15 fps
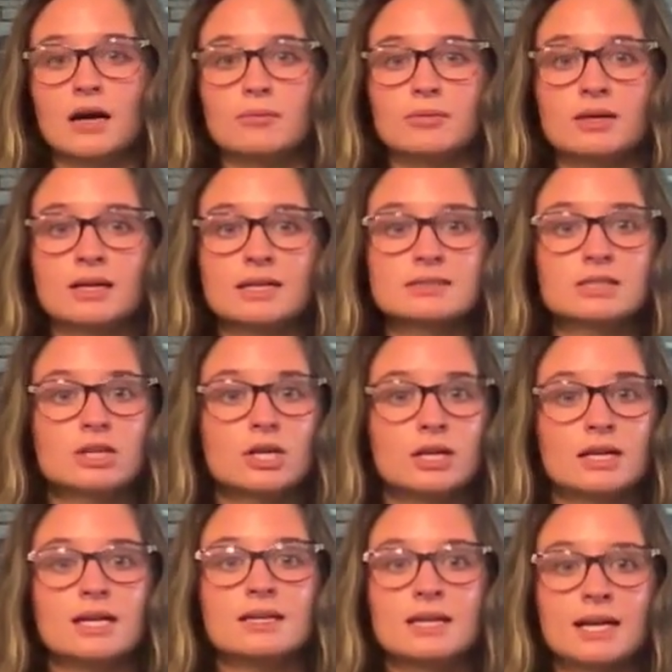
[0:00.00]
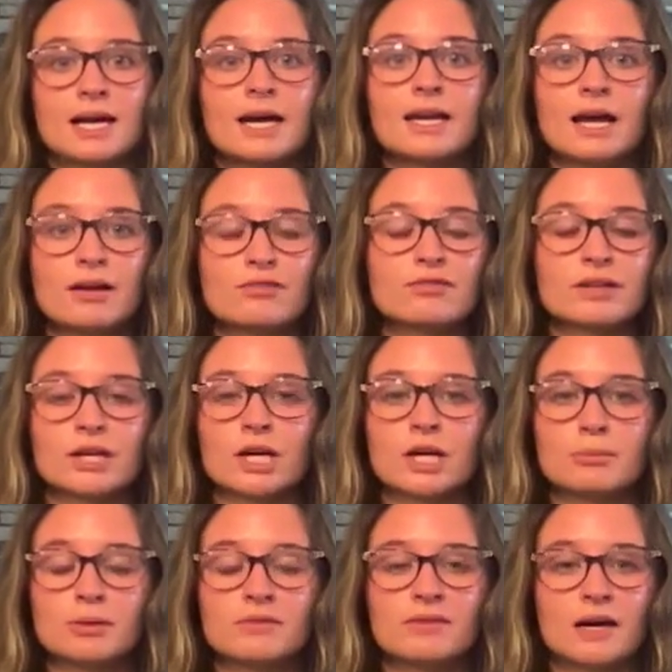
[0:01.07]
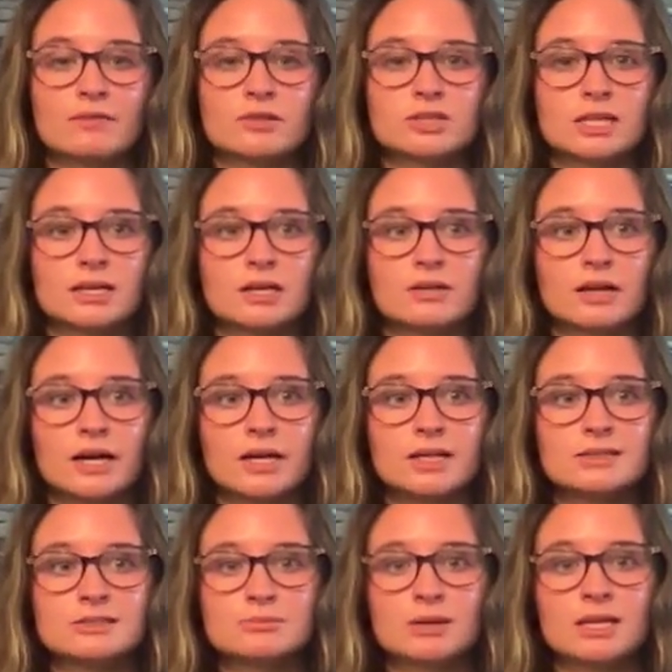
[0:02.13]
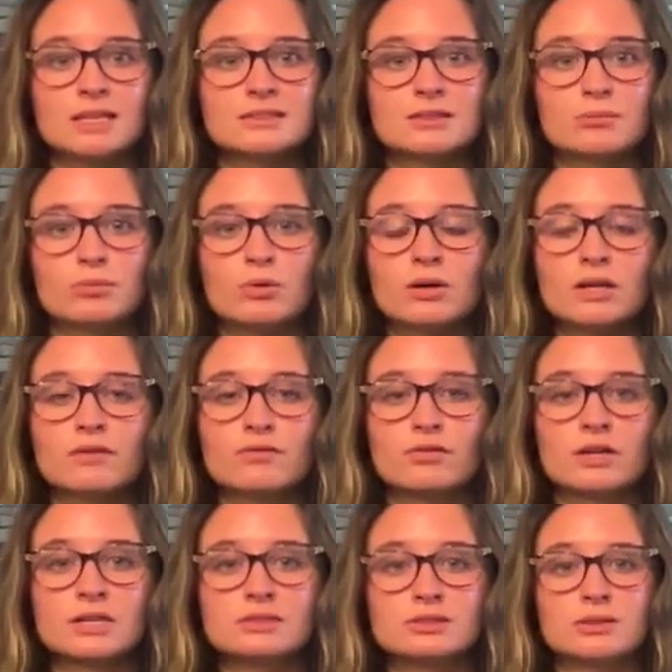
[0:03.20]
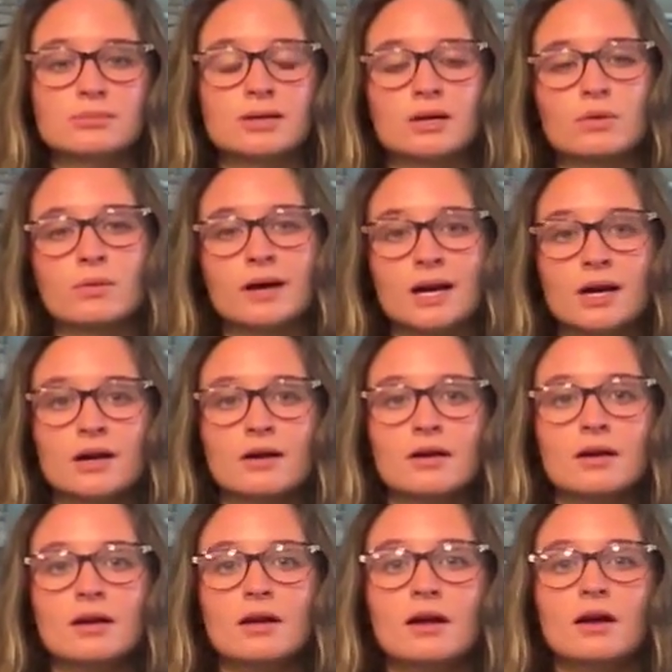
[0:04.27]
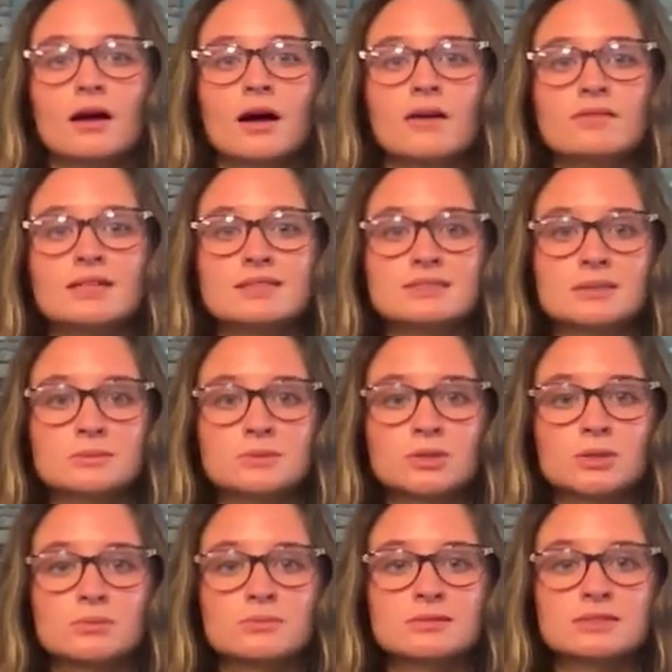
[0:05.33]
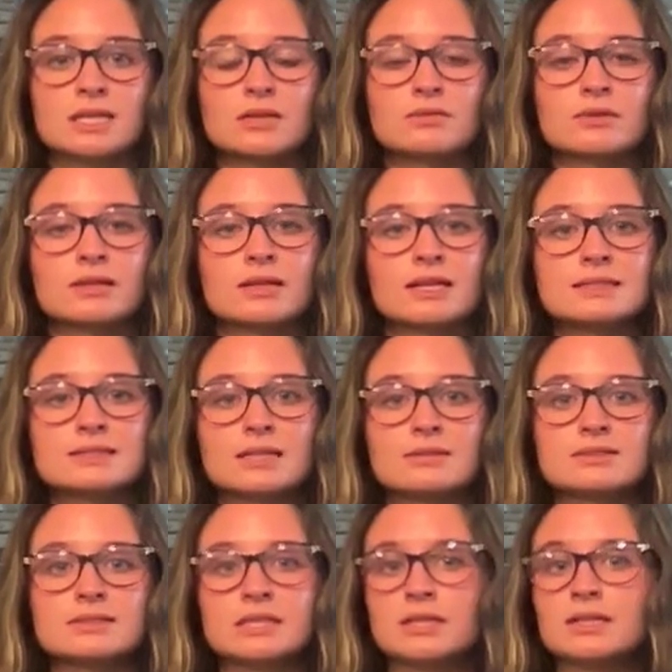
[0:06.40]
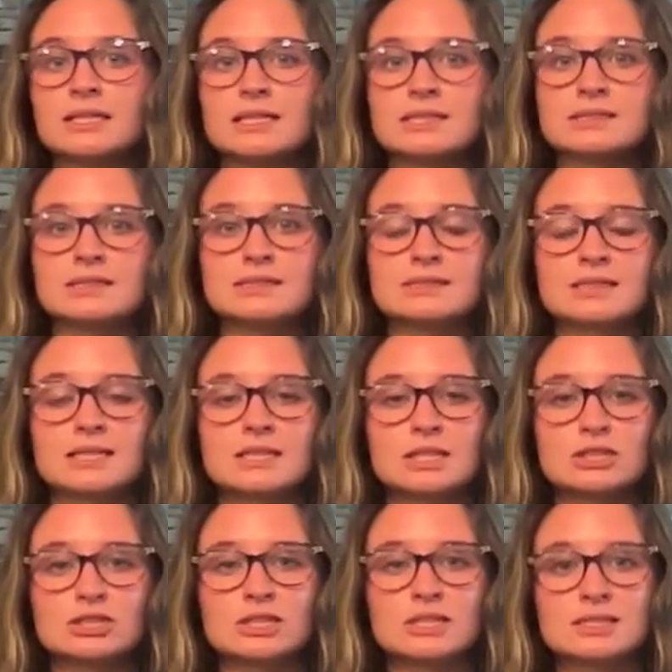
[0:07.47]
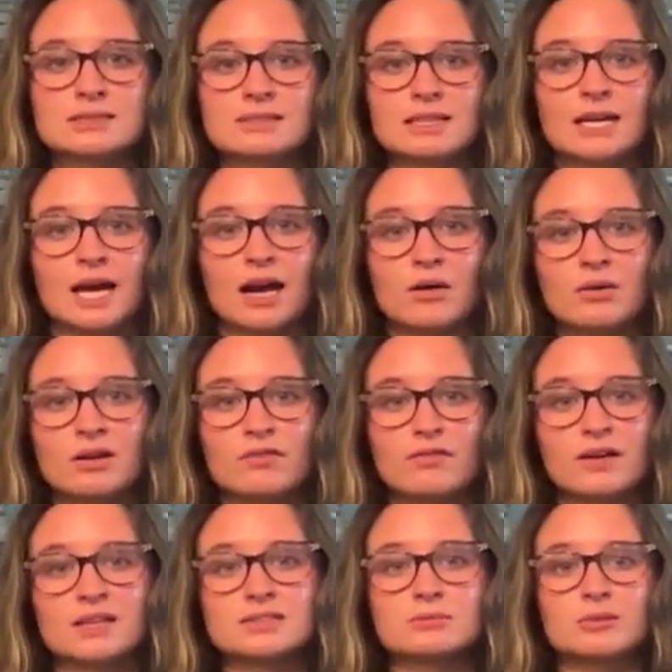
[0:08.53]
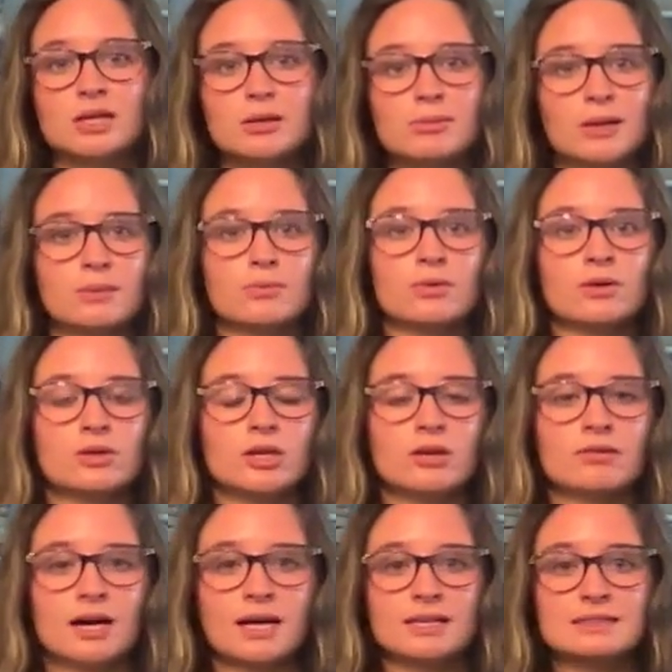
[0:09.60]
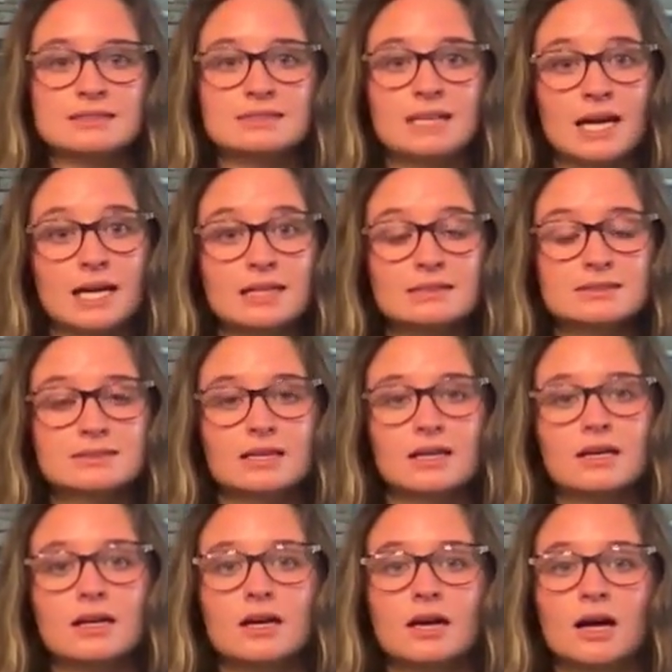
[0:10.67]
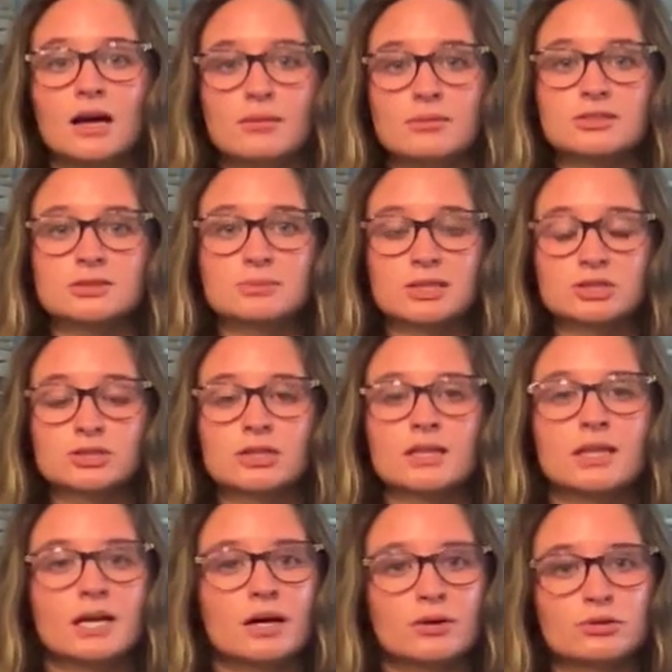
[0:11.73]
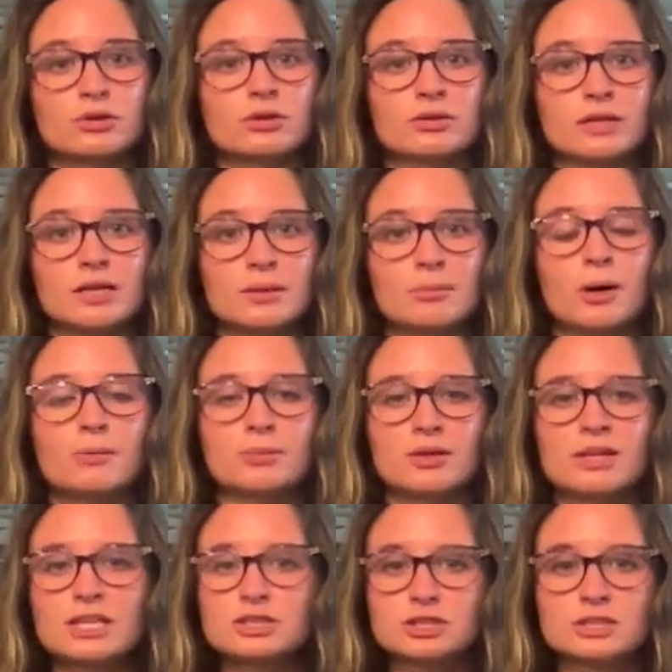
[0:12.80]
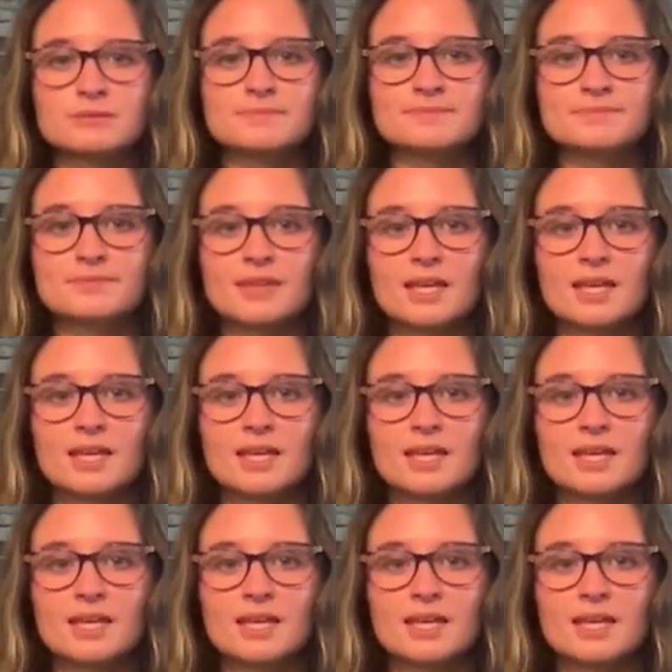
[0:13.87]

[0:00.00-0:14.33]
because it could indicate a flare-up of diverticulitis. But it's important for us to be aware of these symptoms and realize how serious this condition is and how it affects many people in the United States, especially the elderly population.